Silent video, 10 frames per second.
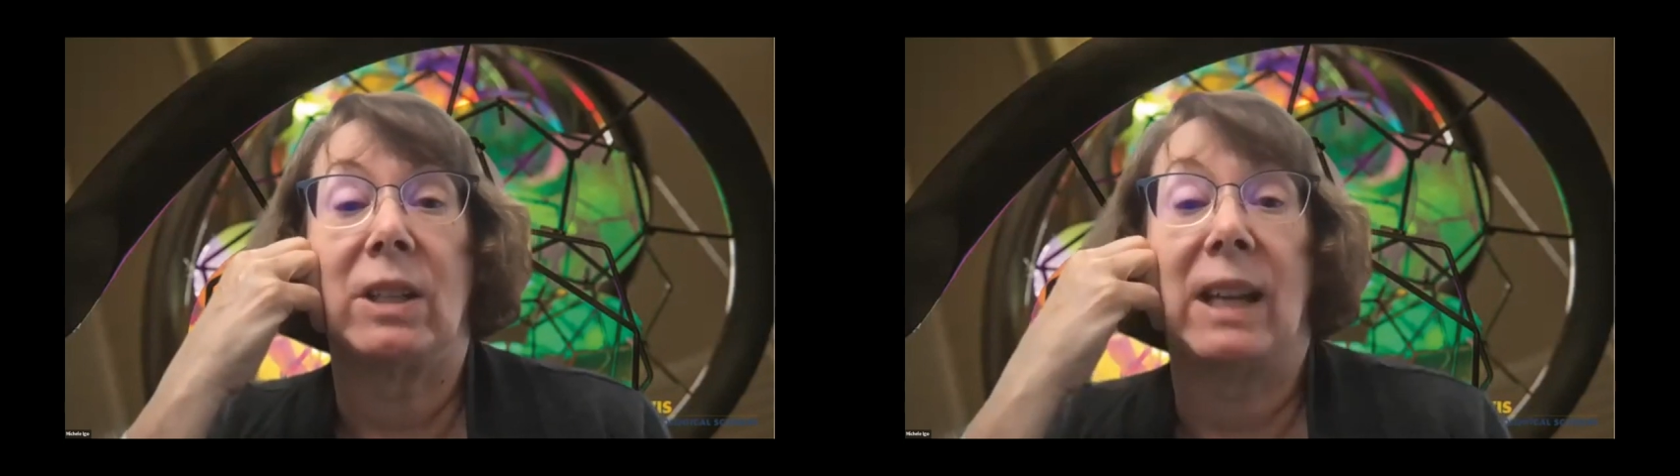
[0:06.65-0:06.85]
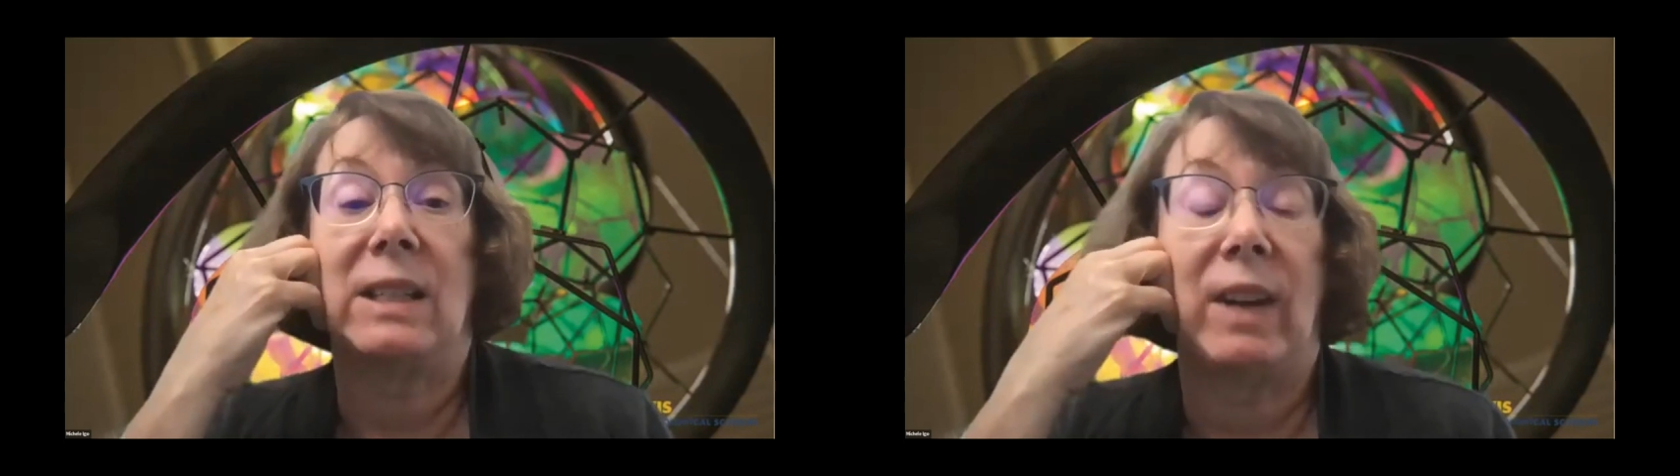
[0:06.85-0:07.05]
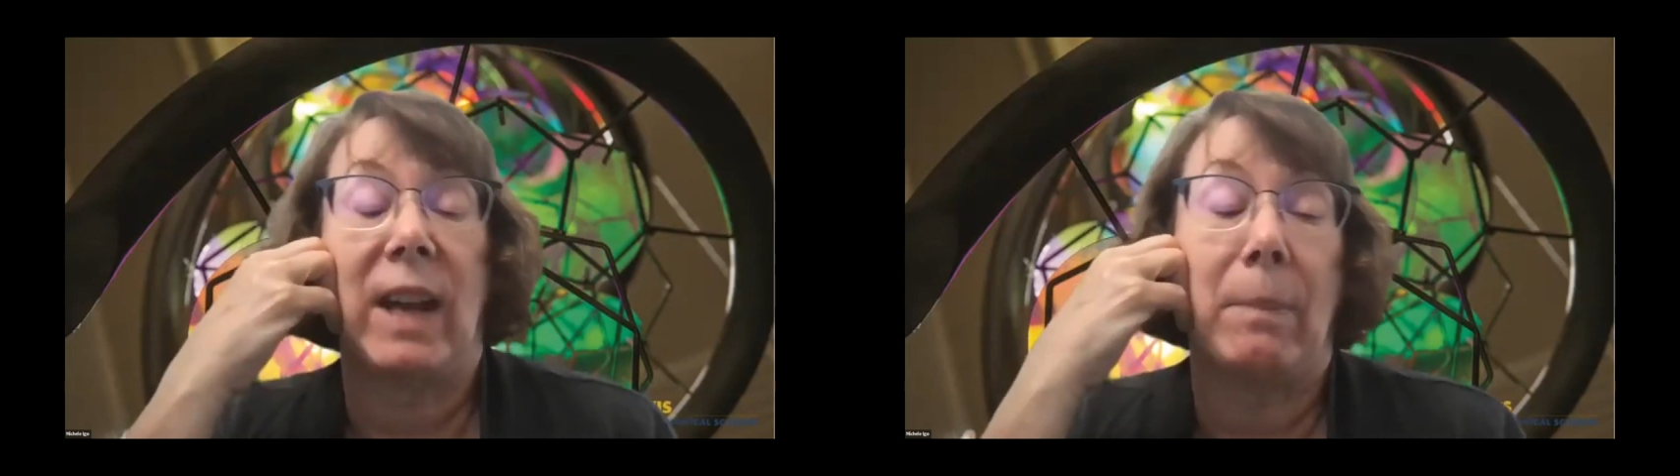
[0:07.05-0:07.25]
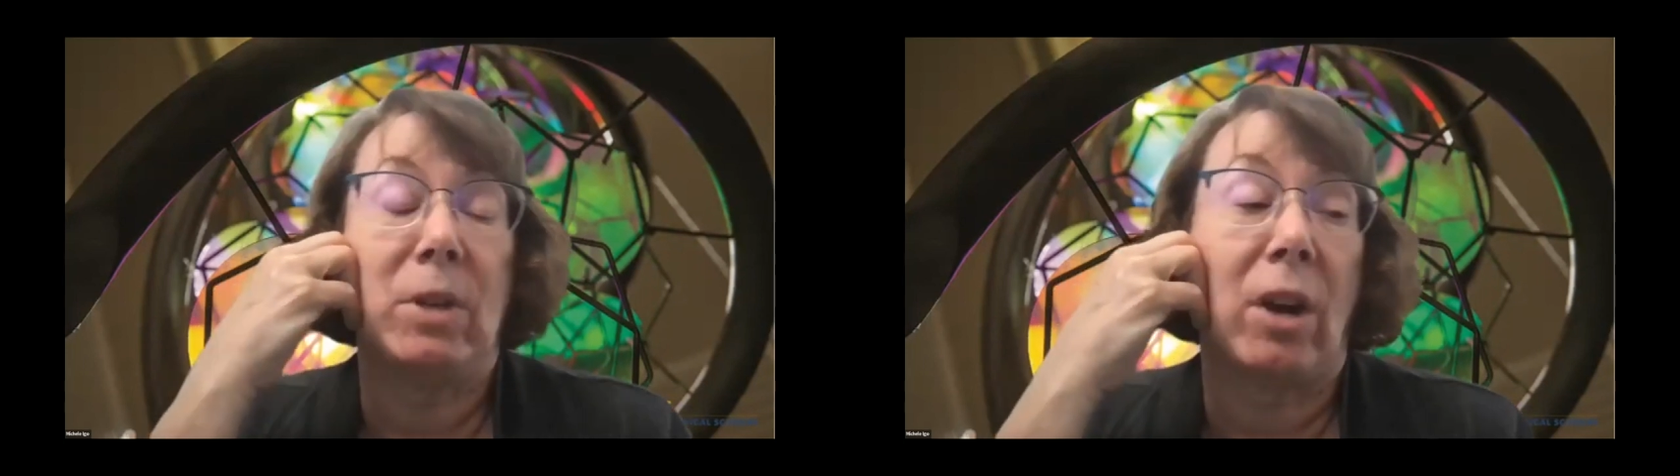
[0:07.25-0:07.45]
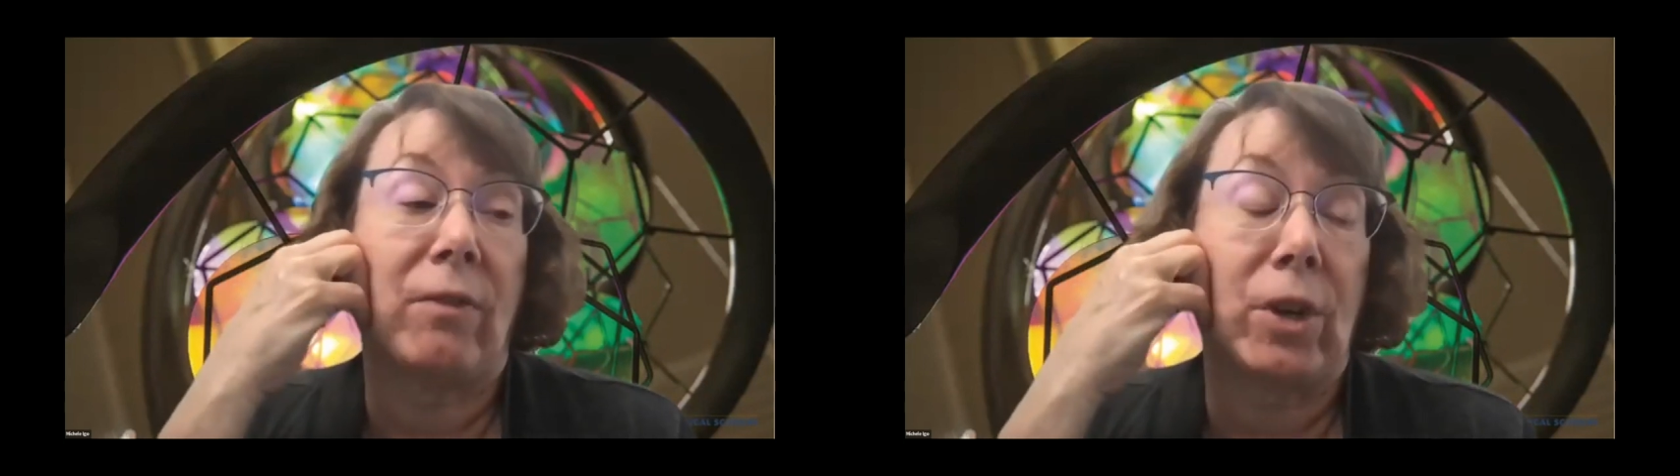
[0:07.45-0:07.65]
Collective. It
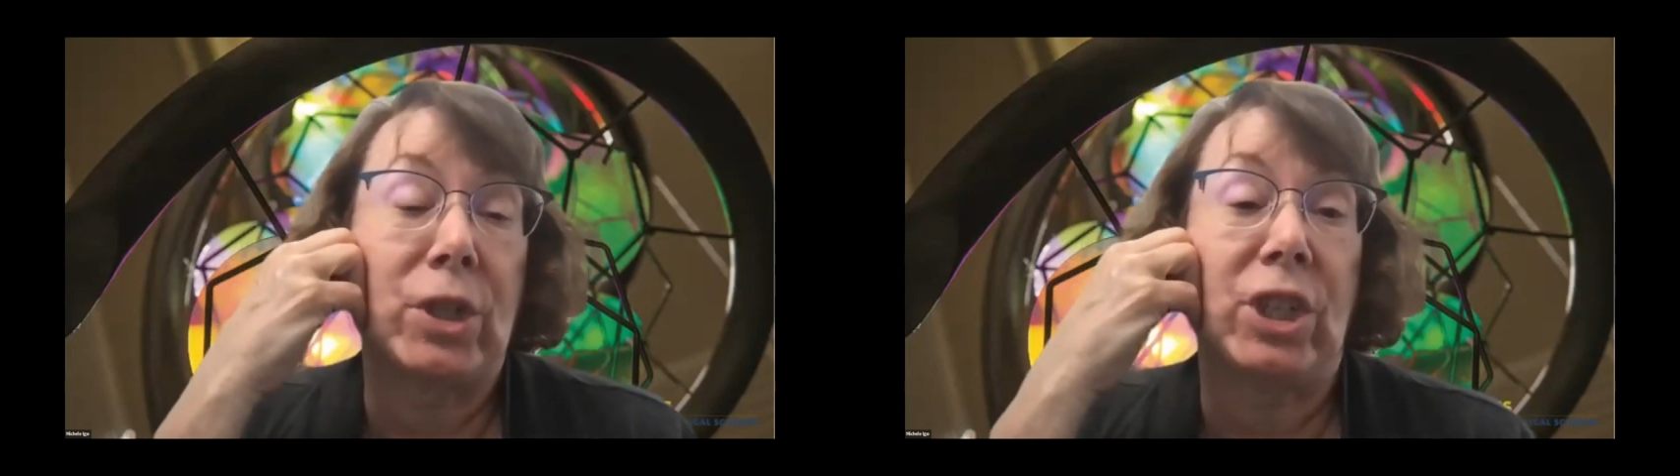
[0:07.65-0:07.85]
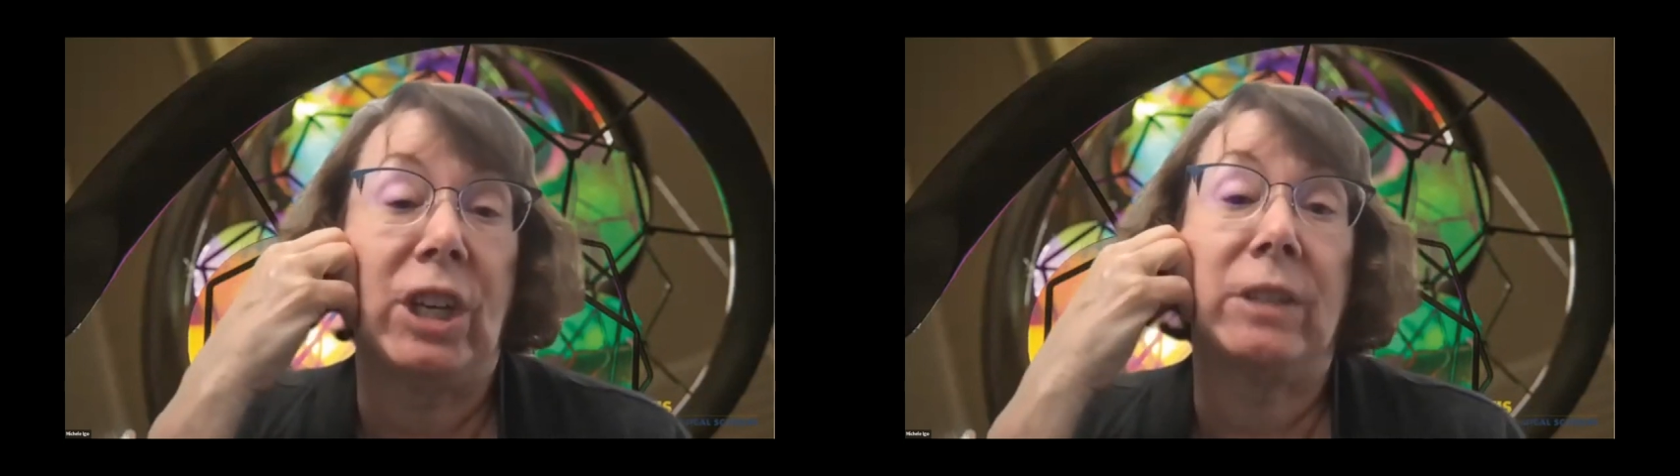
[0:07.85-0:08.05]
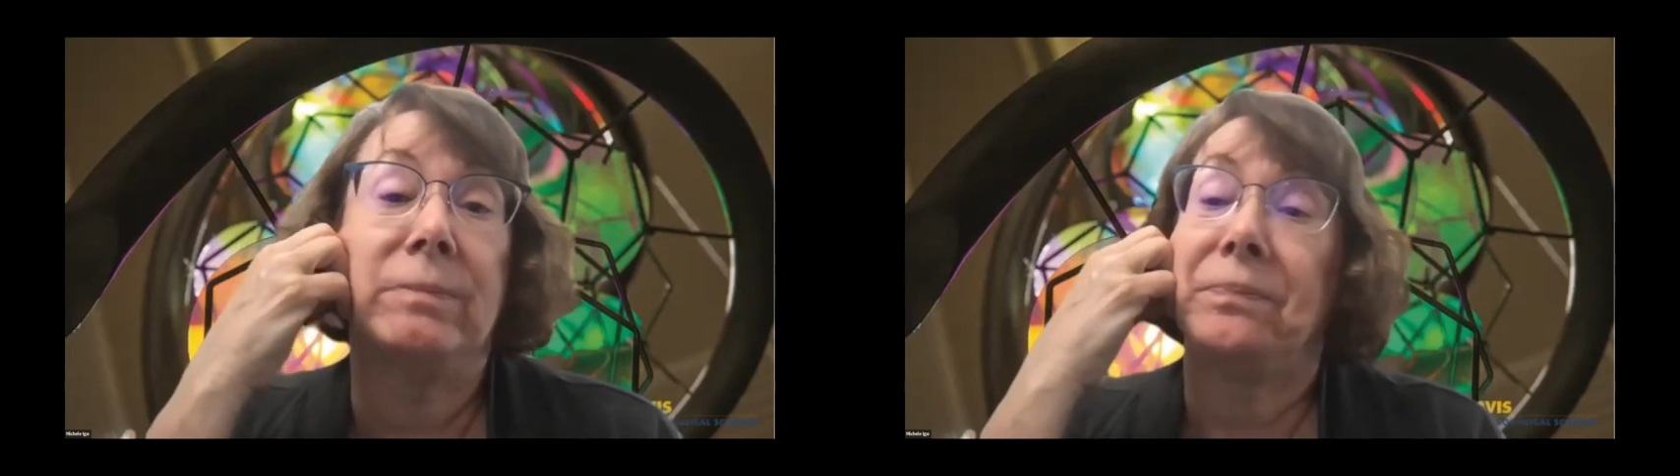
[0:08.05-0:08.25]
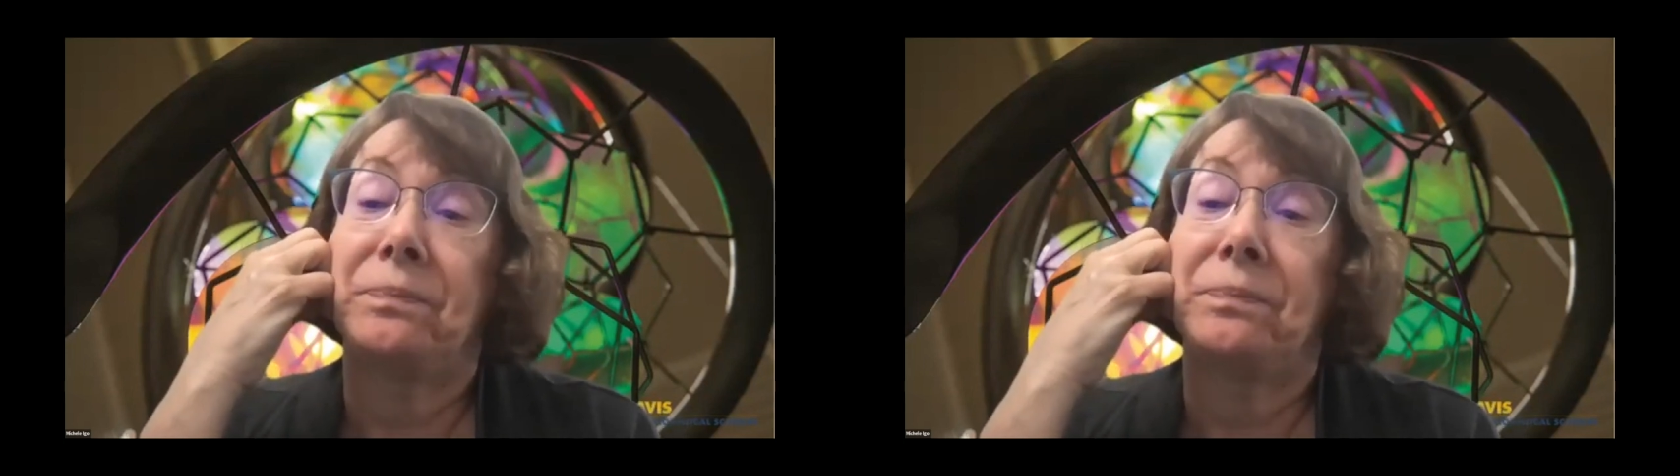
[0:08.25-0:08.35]
happened our first year.